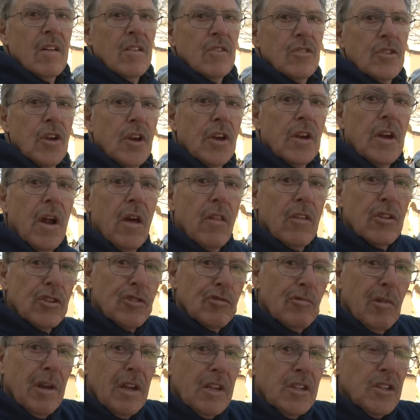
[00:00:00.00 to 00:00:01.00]
So you know the
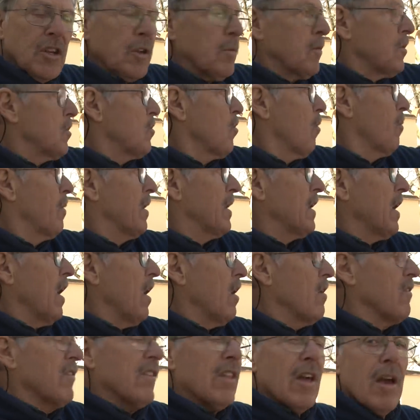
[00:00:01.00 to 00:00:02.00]
streaks that you would normally get
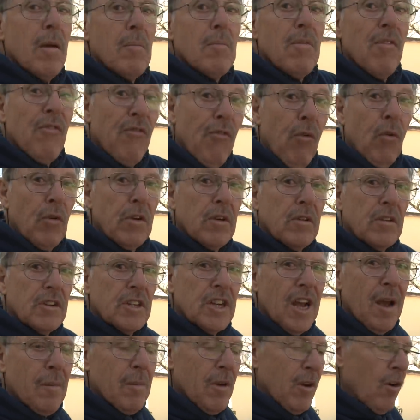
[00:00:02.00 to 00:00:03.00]
over there before you
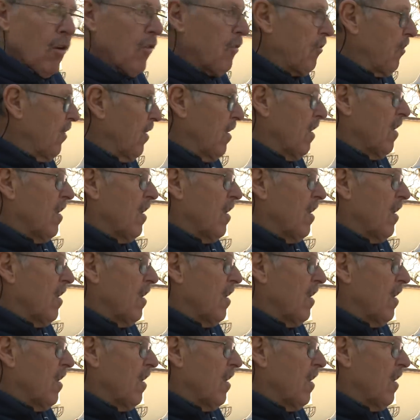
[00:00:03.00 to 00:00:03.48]
chamois off.